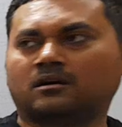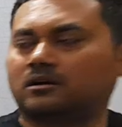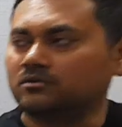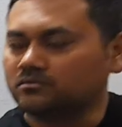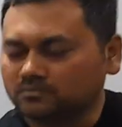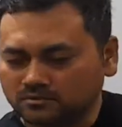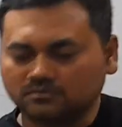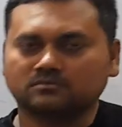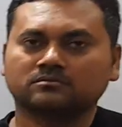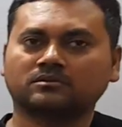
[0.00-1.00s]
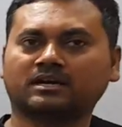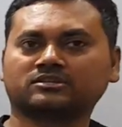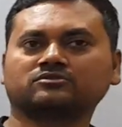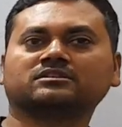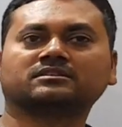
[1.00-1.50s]
How to
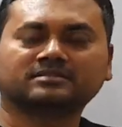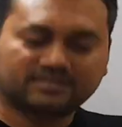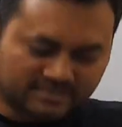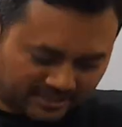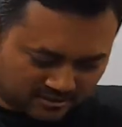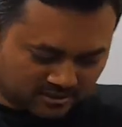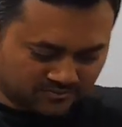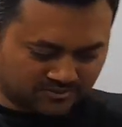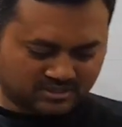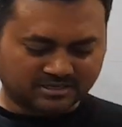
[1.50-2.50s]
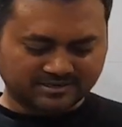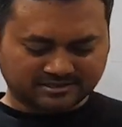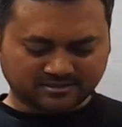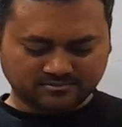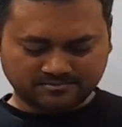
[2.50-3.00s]
actually understand this
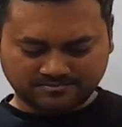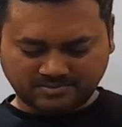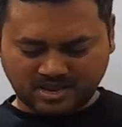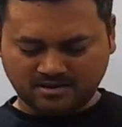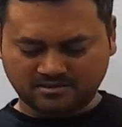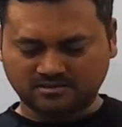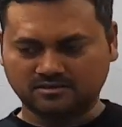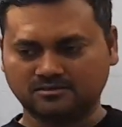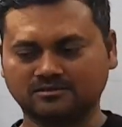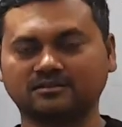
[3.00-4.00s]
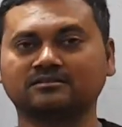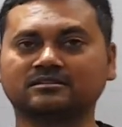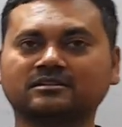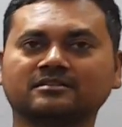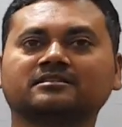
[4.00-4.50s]
federalism and
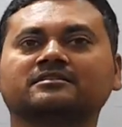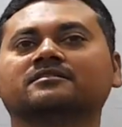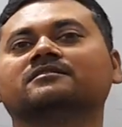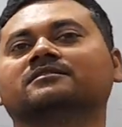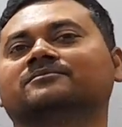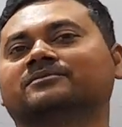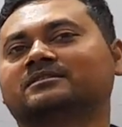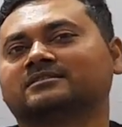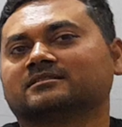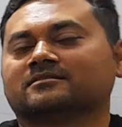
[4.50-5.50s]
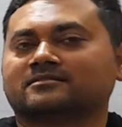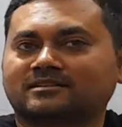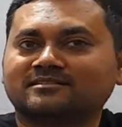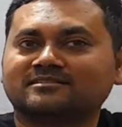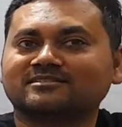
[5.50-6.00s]
is India a federal
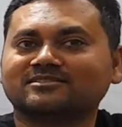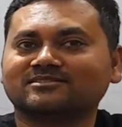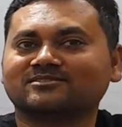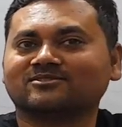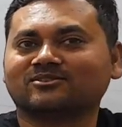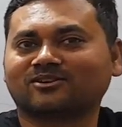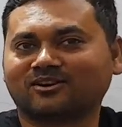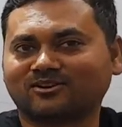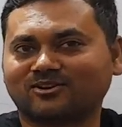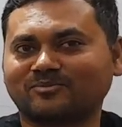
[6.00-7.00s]
country or not?